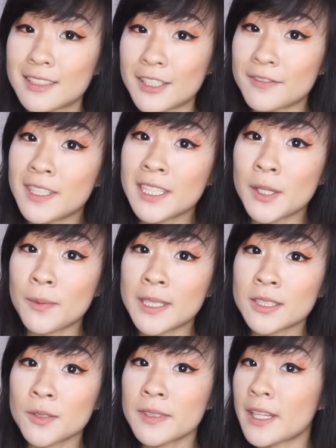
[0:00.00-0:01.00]
Definitely
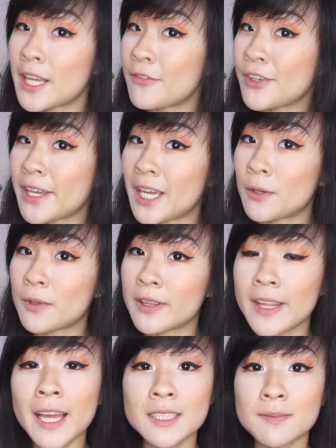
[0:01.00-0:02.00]
went on with a heavy hand
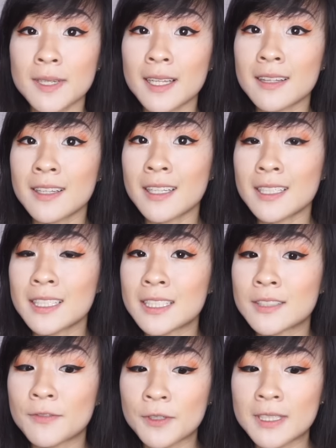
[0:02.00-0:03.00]
with that, but that
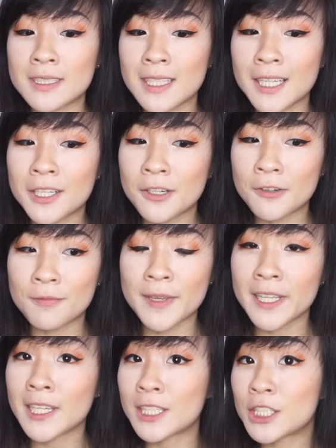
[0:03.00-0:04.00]
is for the sake of
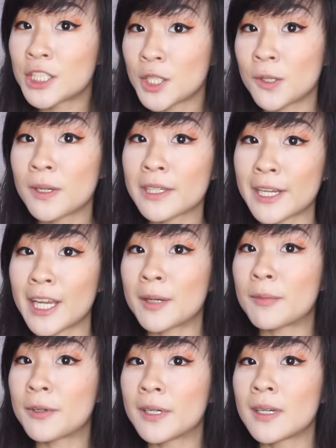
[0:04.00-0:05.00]
making it show on
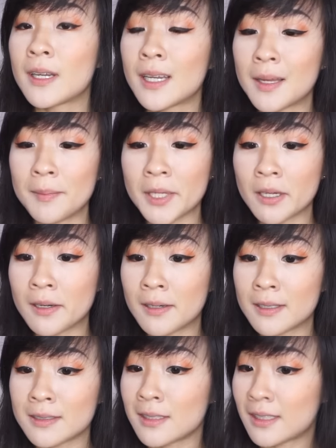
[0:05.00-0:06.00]
camera
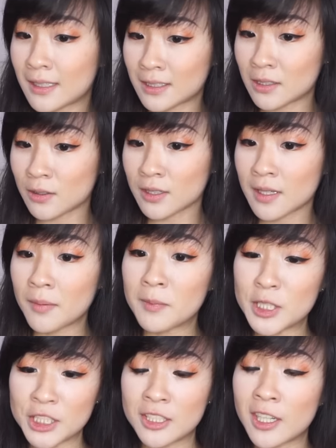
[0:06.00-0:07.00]
because it does look
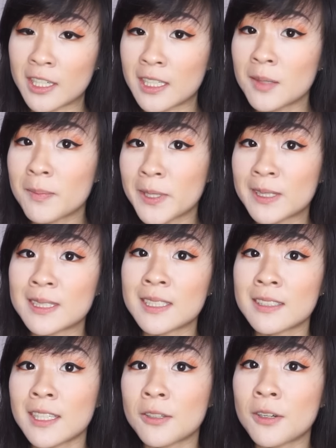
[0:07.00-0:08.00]
much darker in
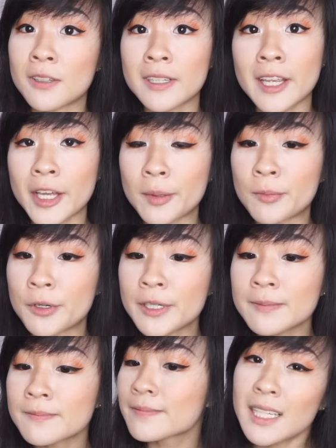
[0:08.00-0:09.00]
person than on
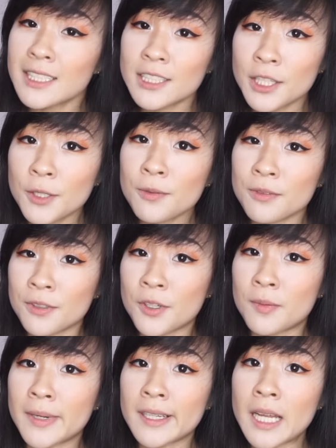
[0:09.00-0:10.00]
camera. It's cute
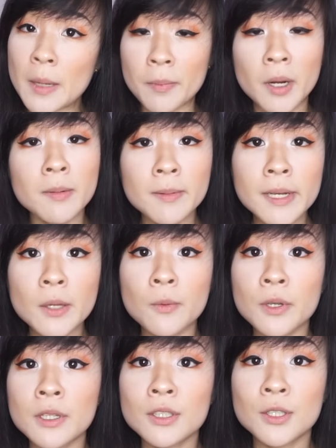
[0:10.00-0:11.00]
though, but I probably
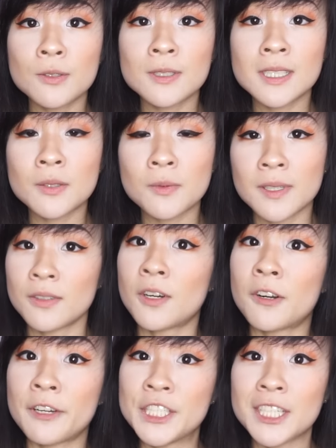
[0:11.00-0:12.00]
wouldn't use it with
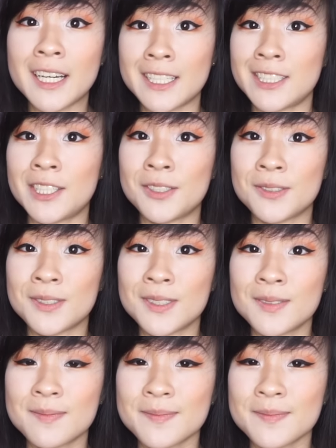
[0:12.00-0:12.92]
orange eyeshadows.